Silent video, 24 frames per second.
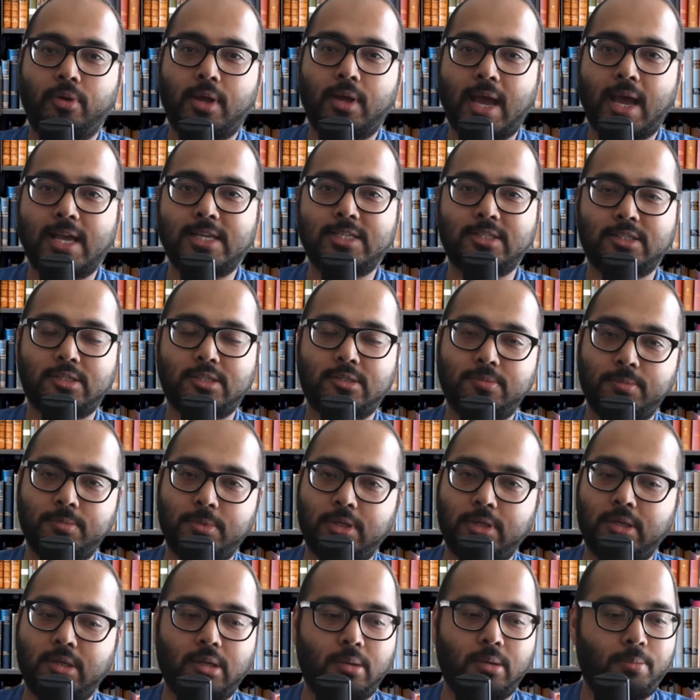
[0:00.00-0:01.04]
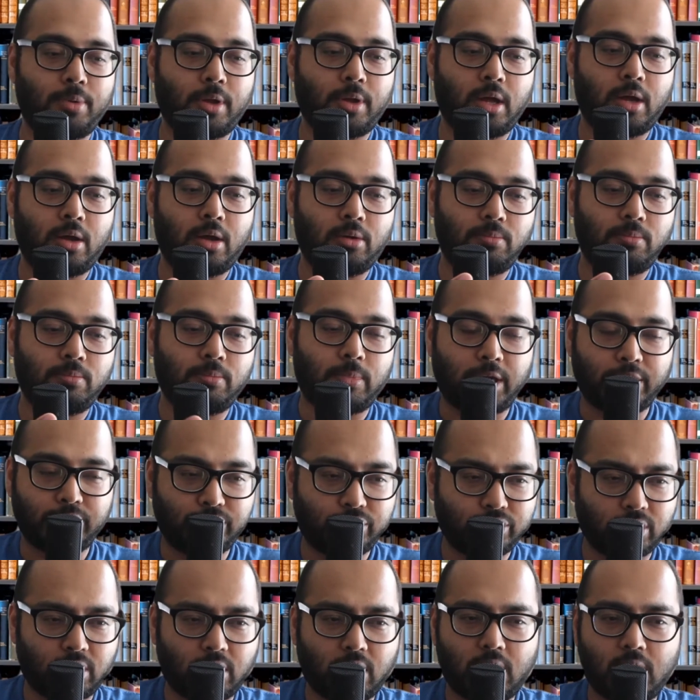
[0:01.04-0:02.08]
asks me about my
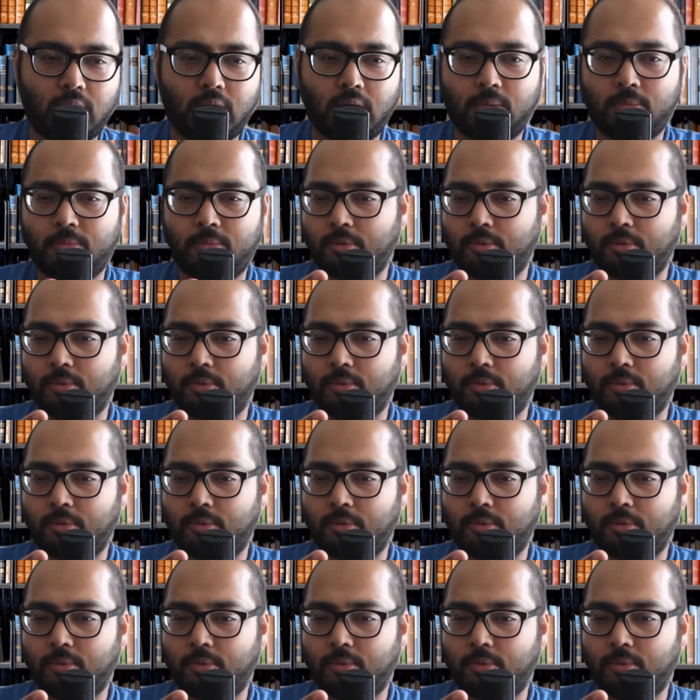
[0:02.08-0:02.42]
job